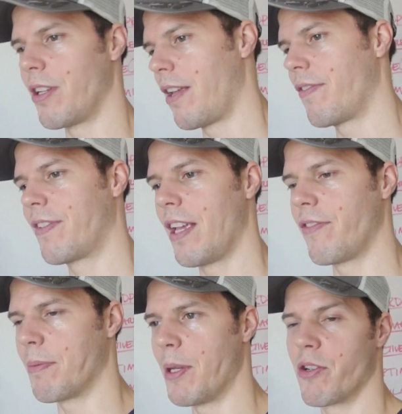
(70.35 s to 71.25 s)
Now, say if
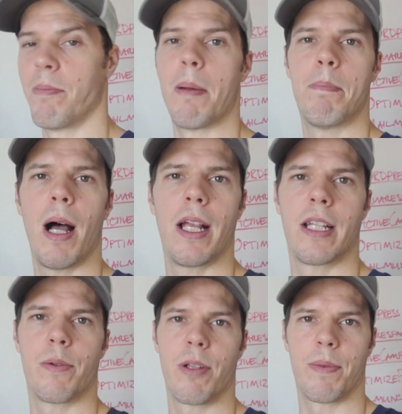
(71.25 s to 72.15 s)
it's a picture of my bike and
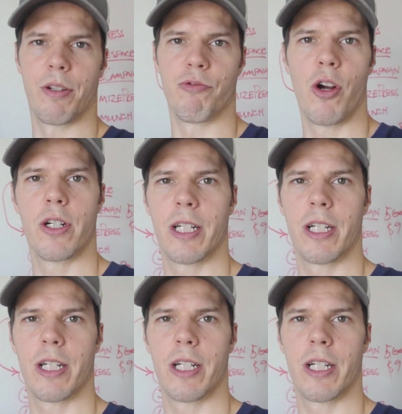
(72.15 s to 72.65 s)
there was something wrong,